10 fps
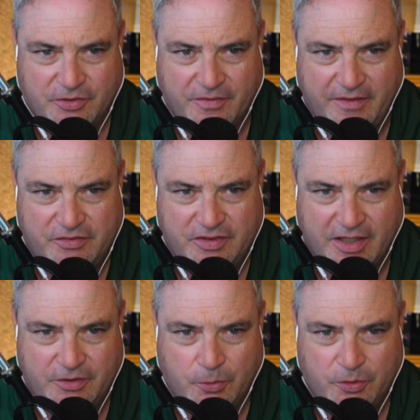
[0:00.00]
they've
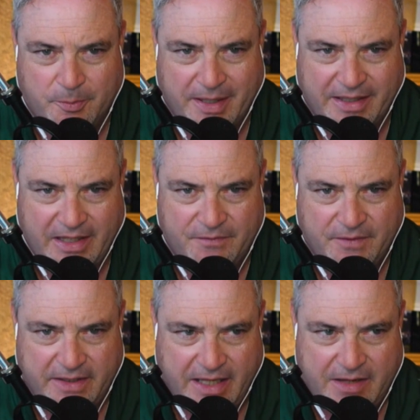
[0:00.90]
signed cornerback
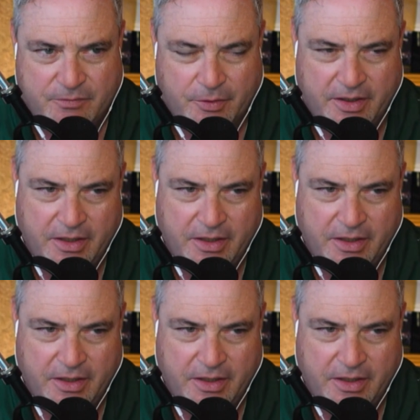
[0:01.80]
Anthony Averett